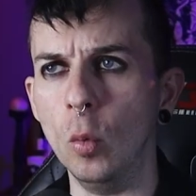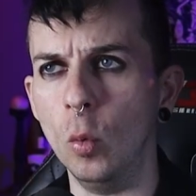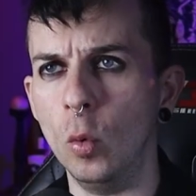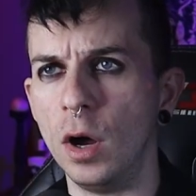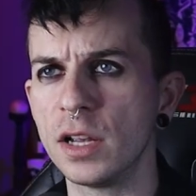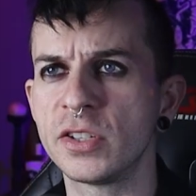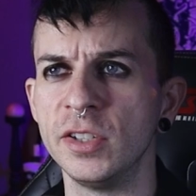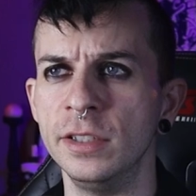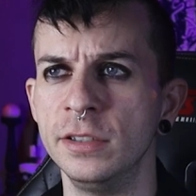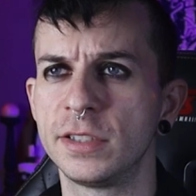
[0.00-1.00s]

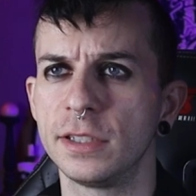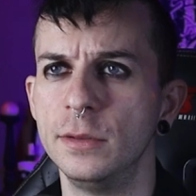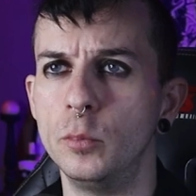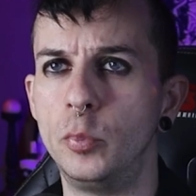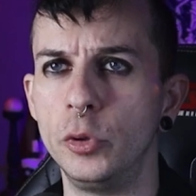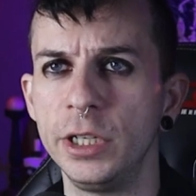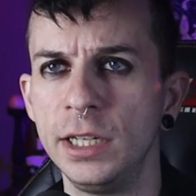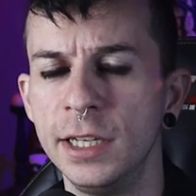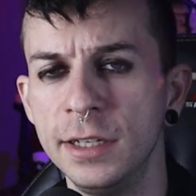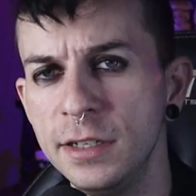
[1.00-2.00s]
wasn't
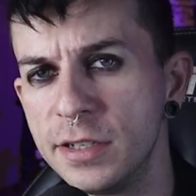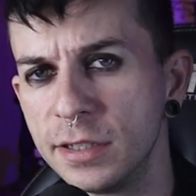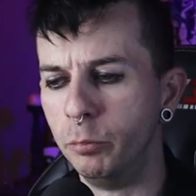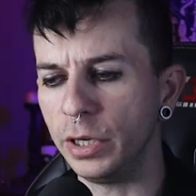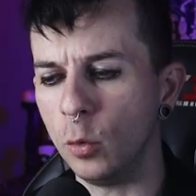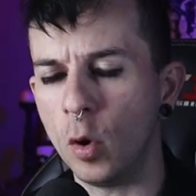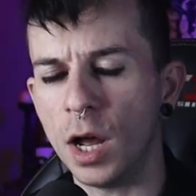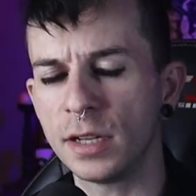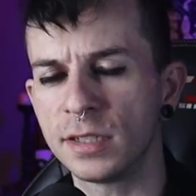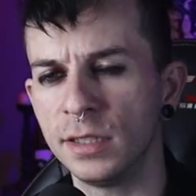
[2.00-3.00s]
brilliant, but it
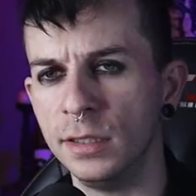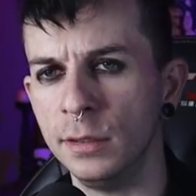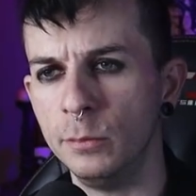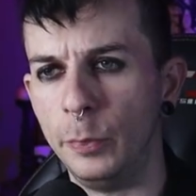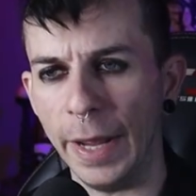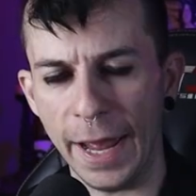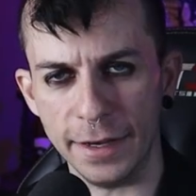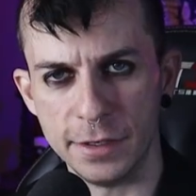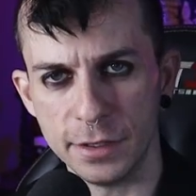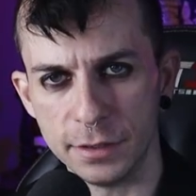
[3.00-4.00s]
wasn't
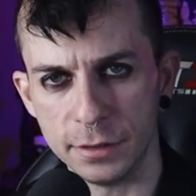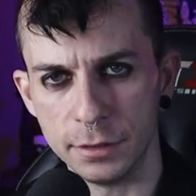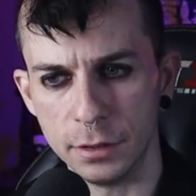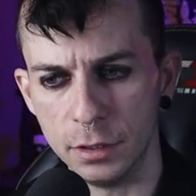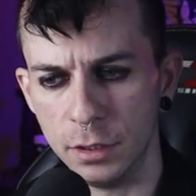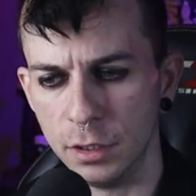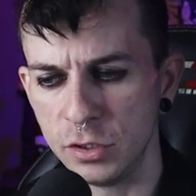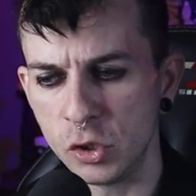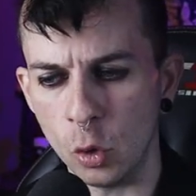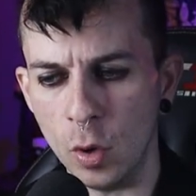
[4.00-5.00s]
bad.
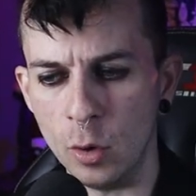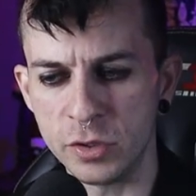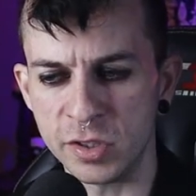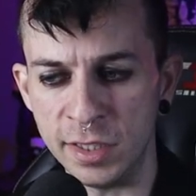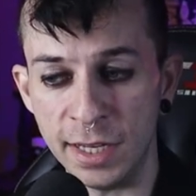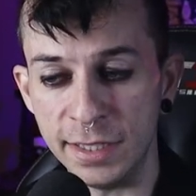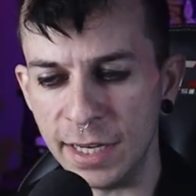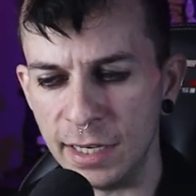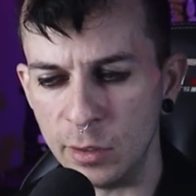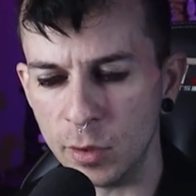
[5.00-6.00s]
So I would say that the
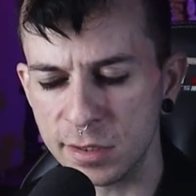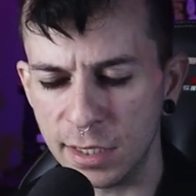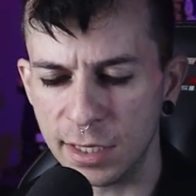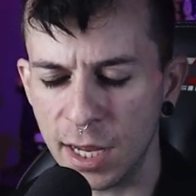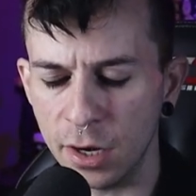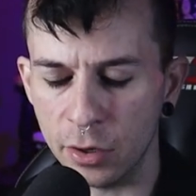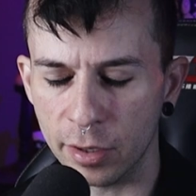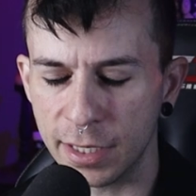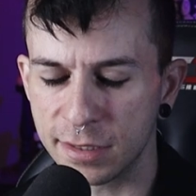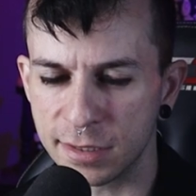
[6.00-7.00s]
ending was like, I don't know,
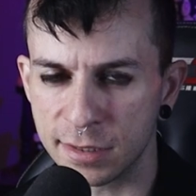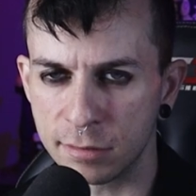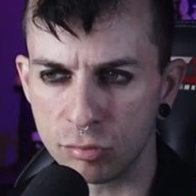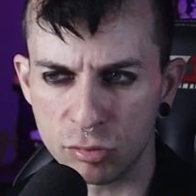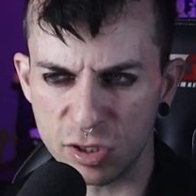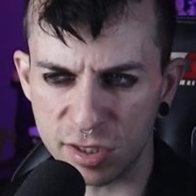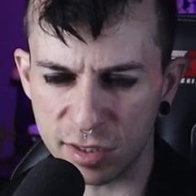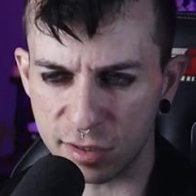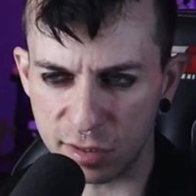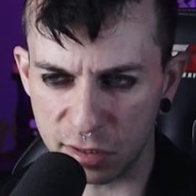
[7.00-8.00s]
like
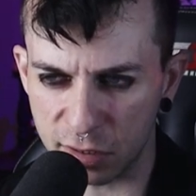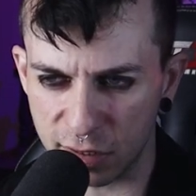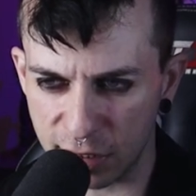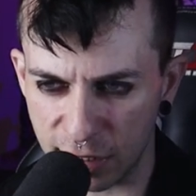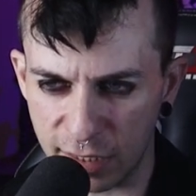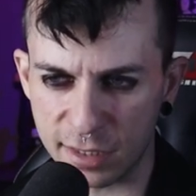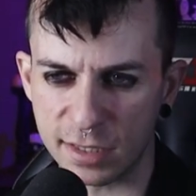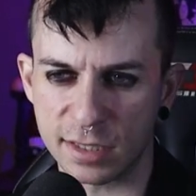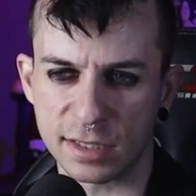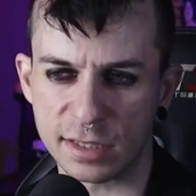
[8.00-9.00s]

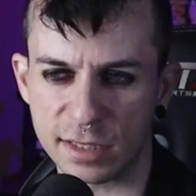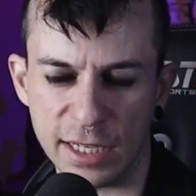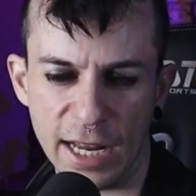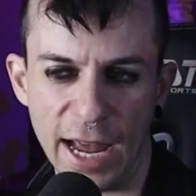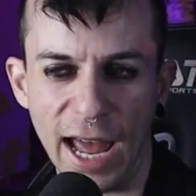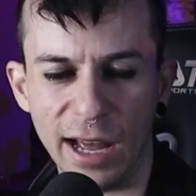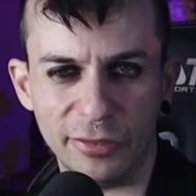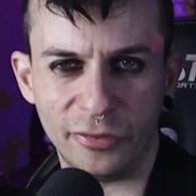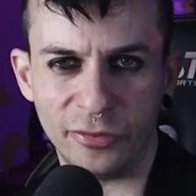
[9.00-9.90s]
six and a half,